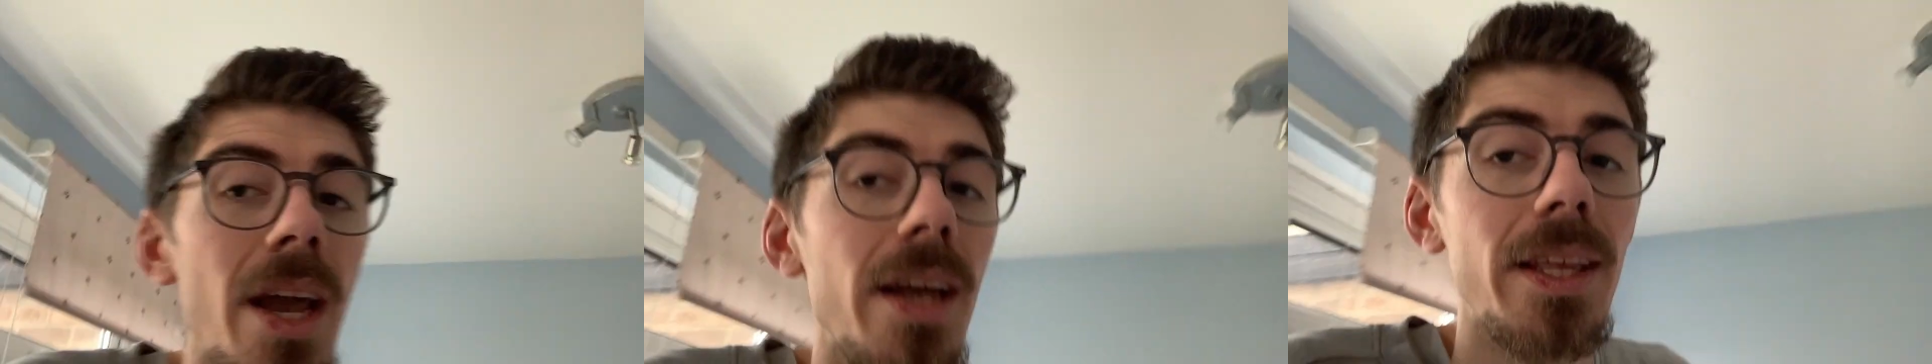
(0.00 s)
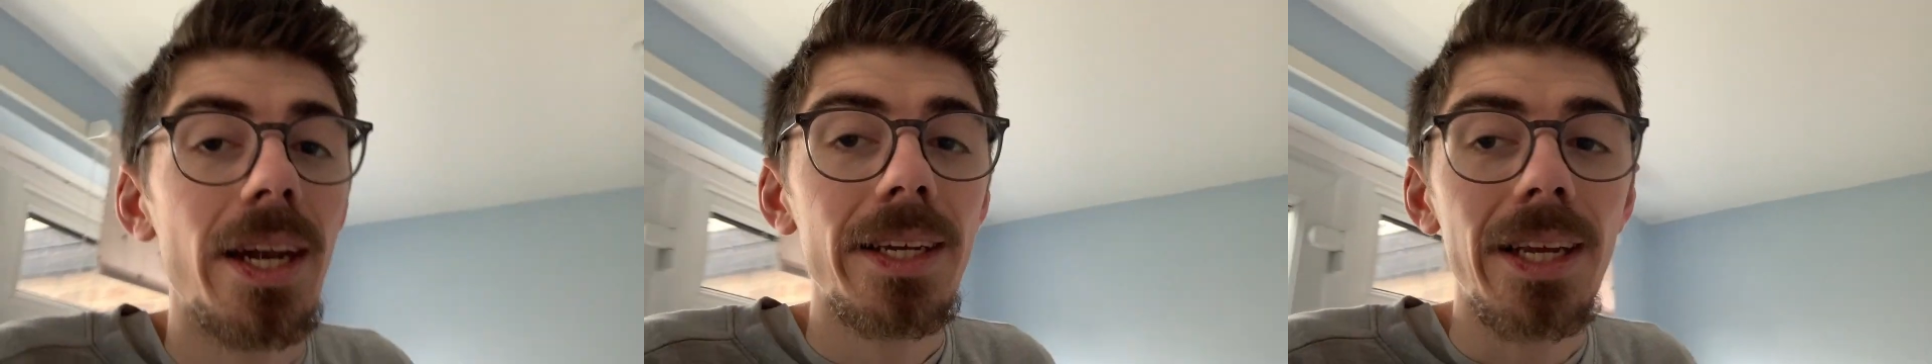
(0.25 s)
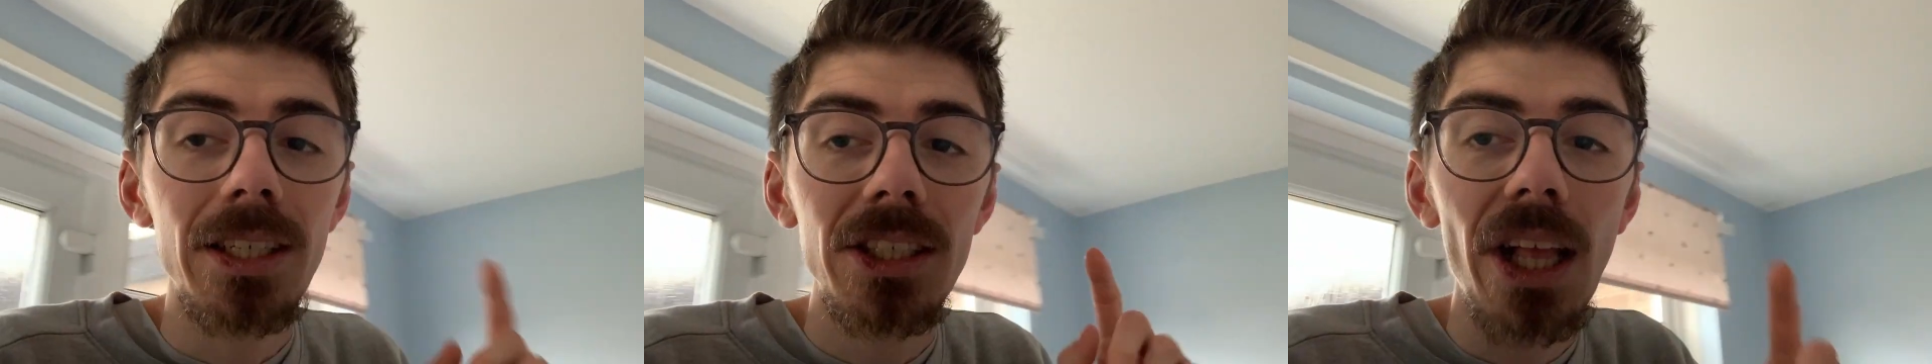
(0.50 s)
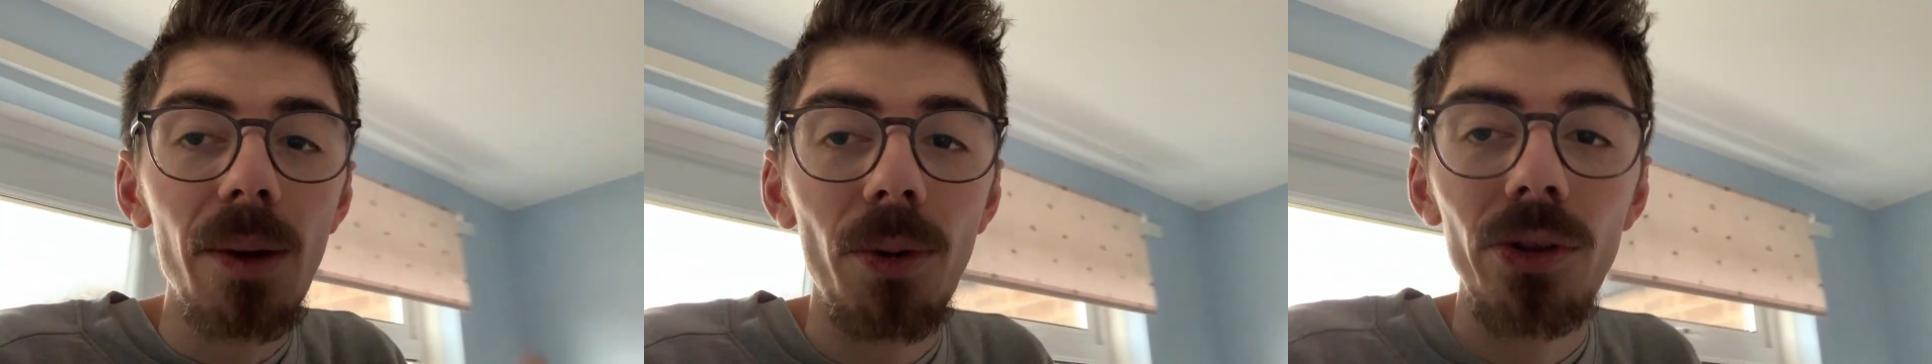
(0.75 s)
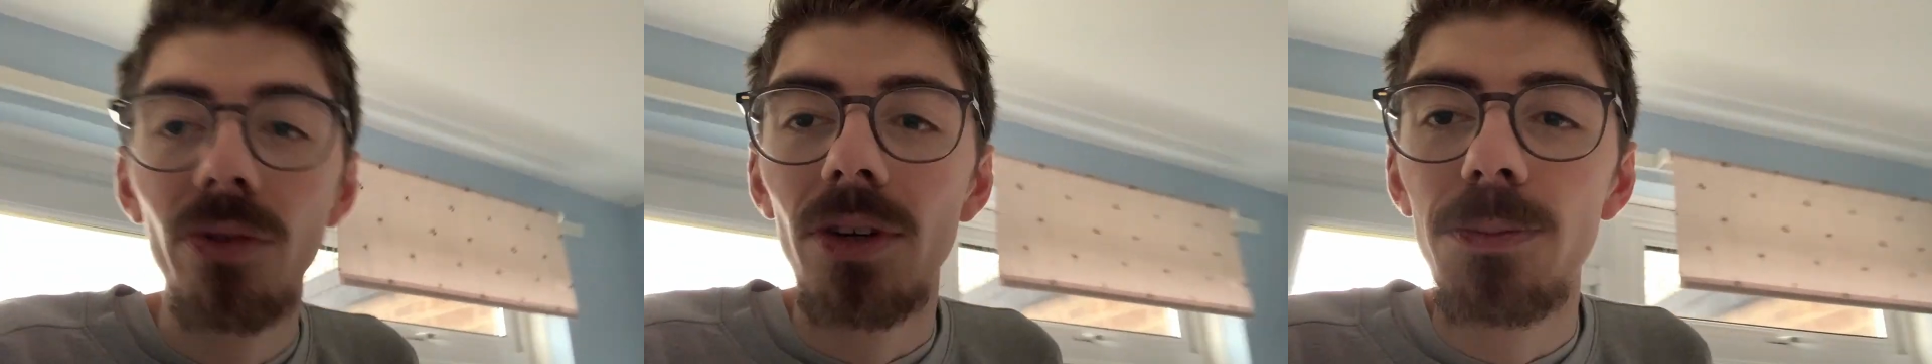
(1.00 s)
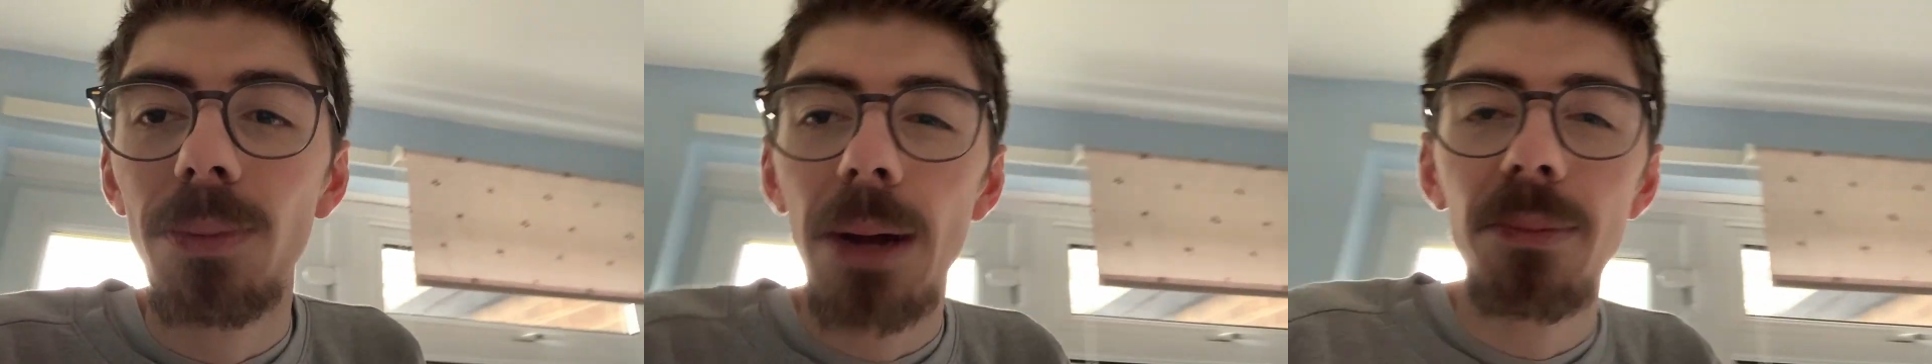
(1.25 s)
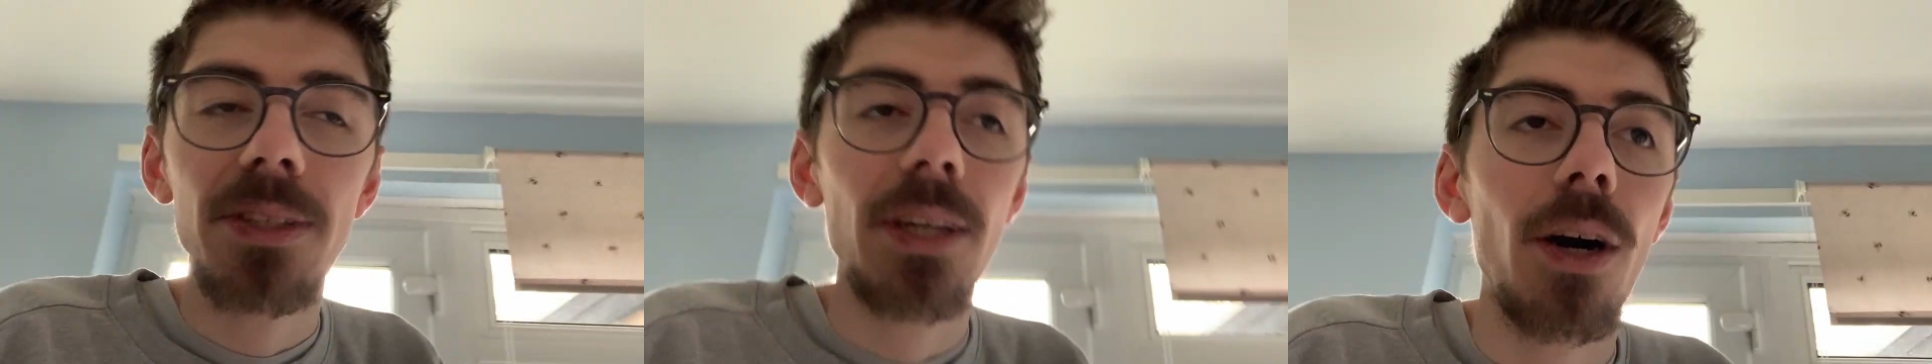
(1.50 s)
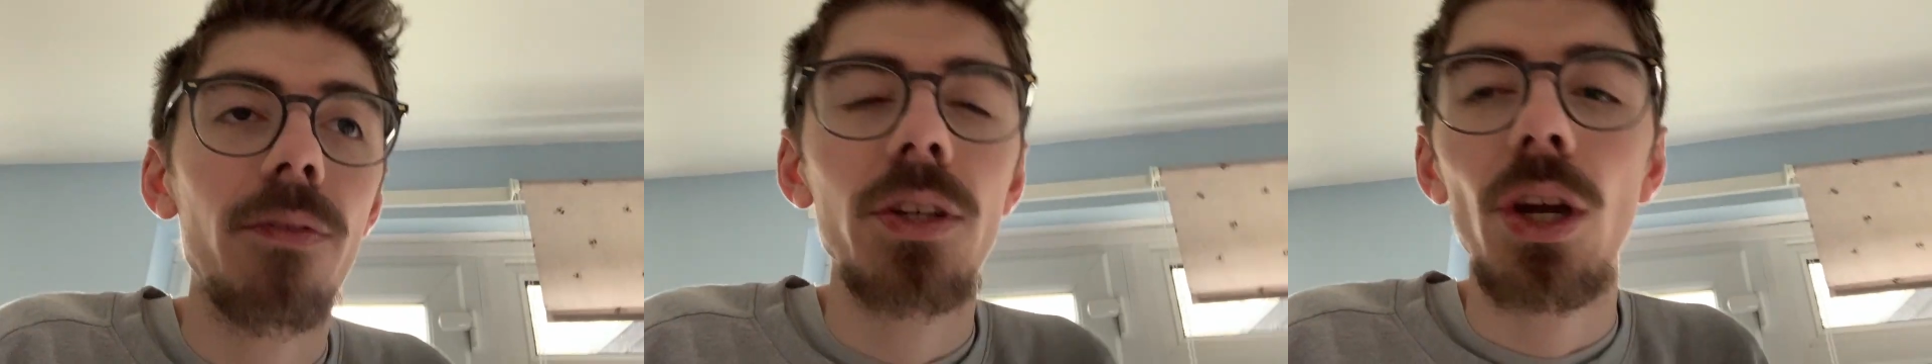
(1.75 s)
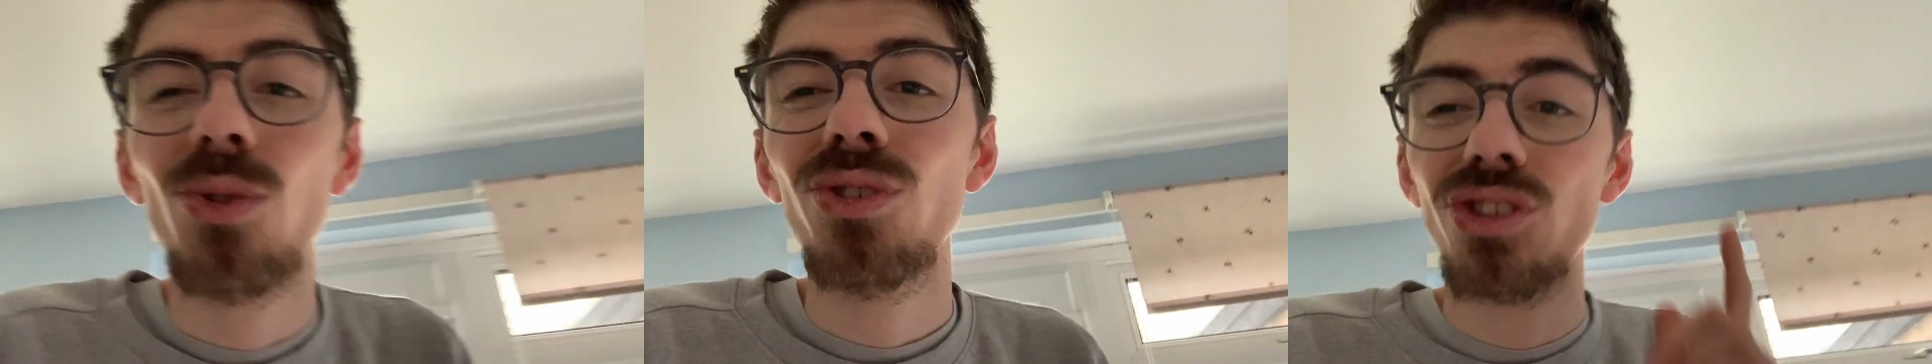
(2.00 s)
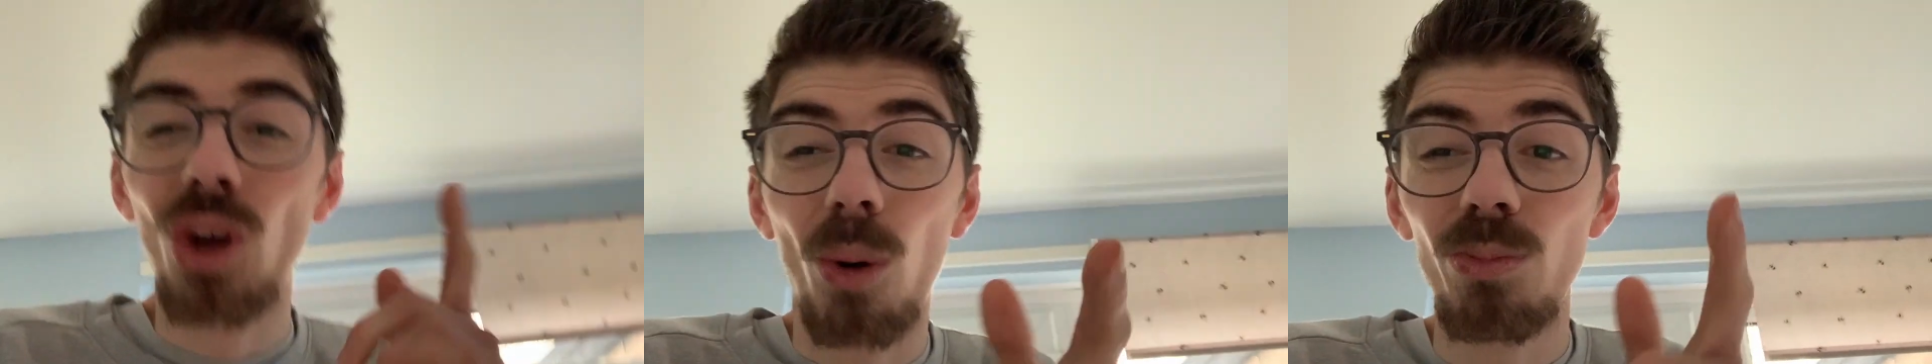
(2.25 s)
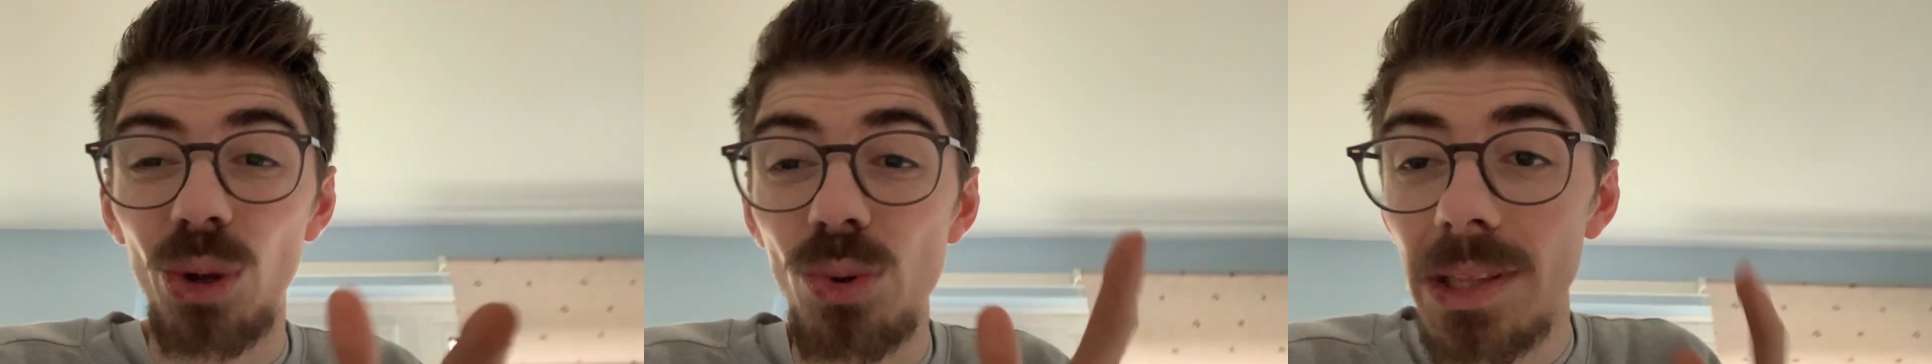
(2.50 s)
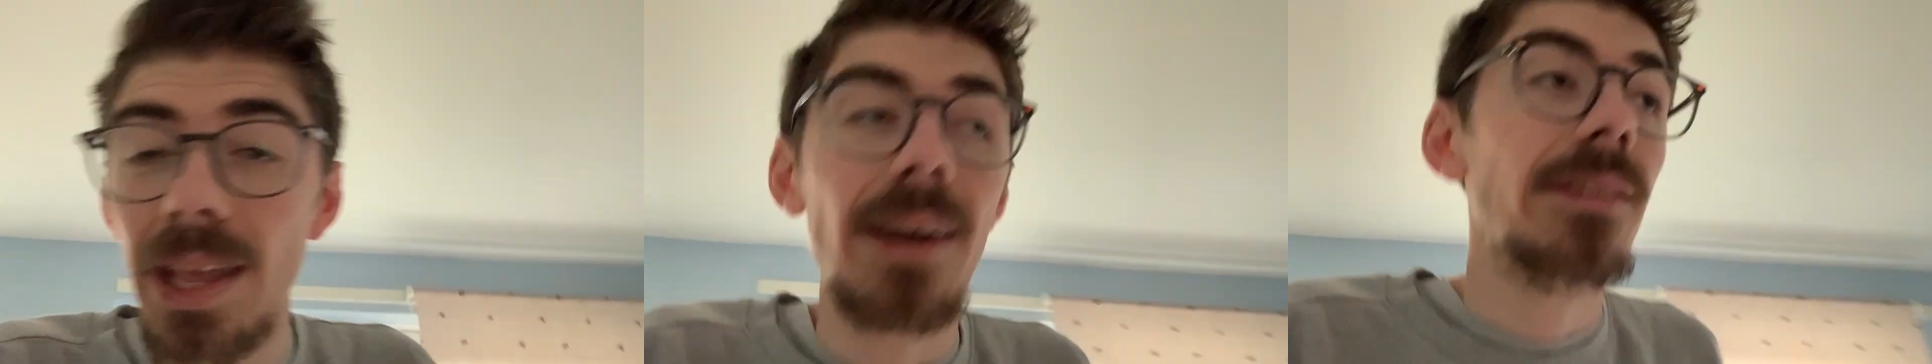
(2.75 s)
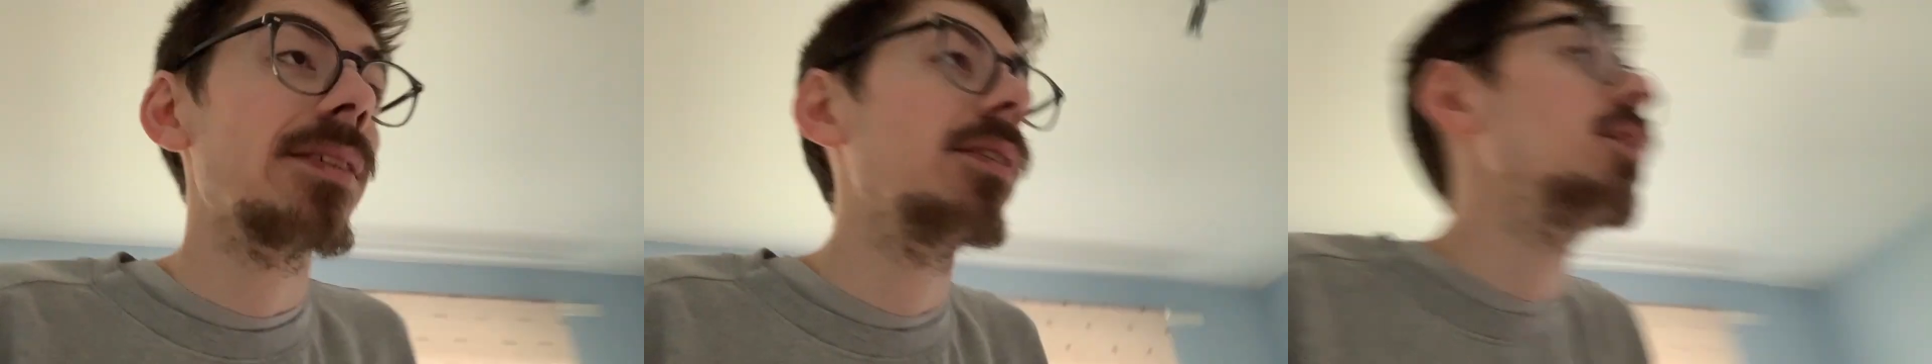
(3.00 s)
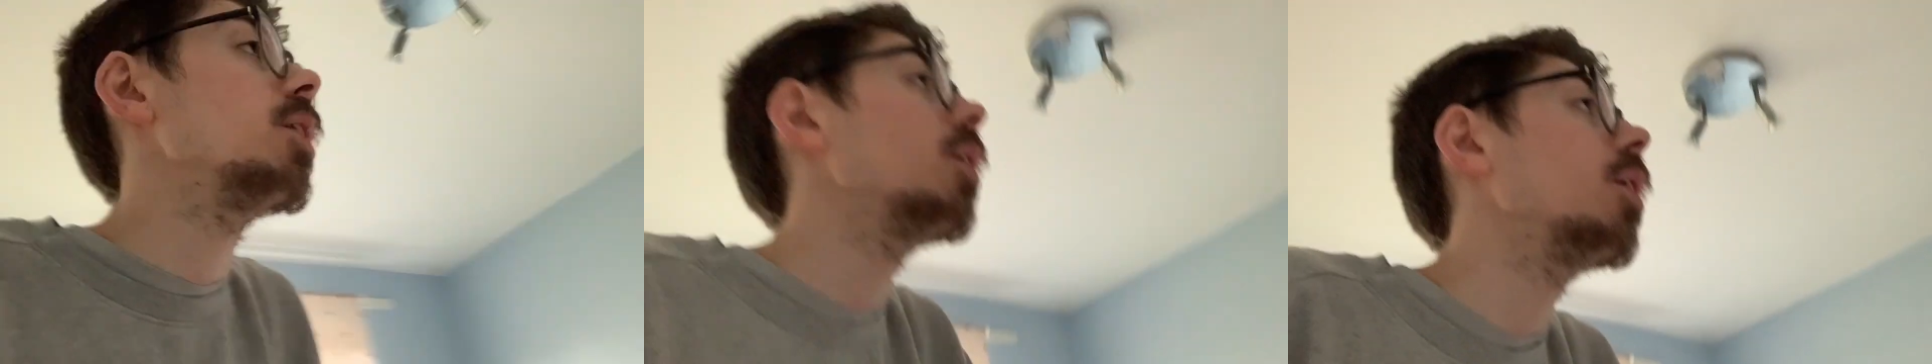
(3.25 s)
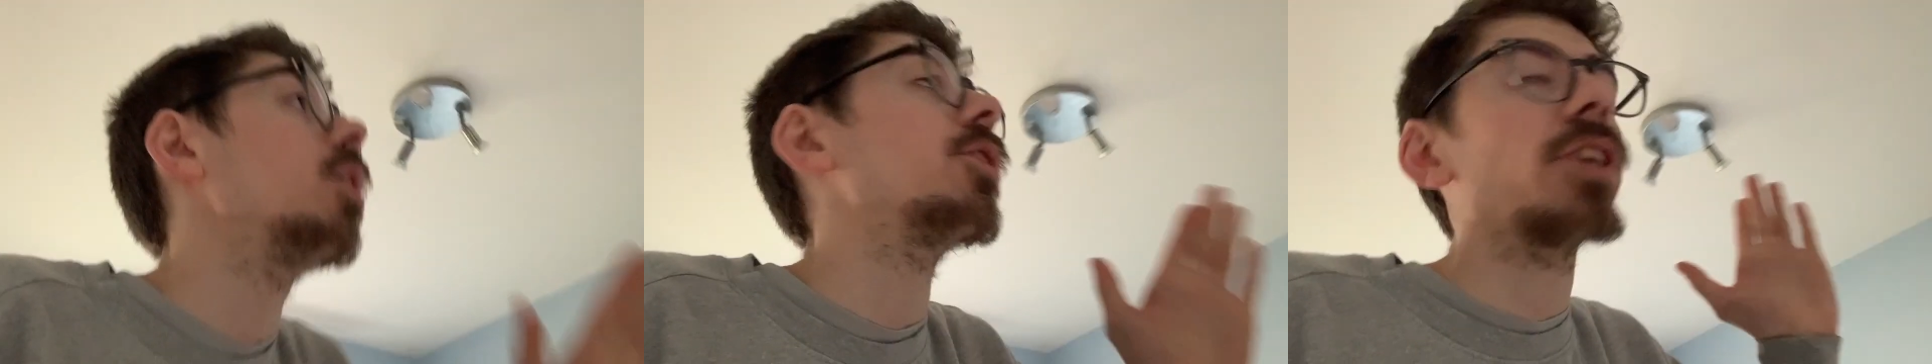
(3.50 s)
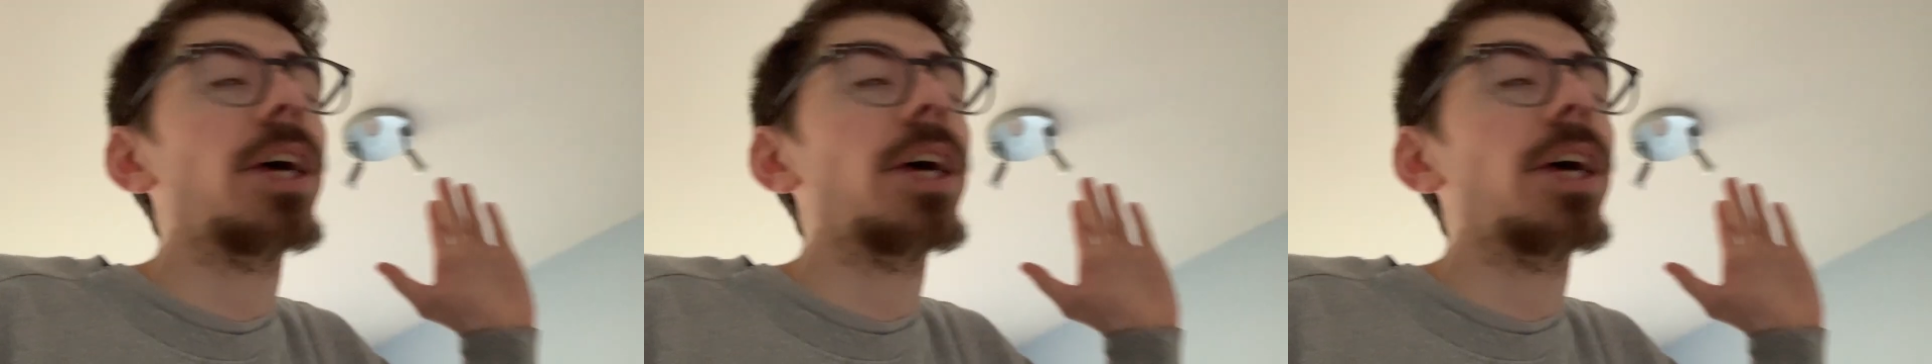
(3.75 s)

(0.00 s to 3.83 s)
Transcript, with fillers: then I'd get a slap on the wrist by myself and go, stop doing that. So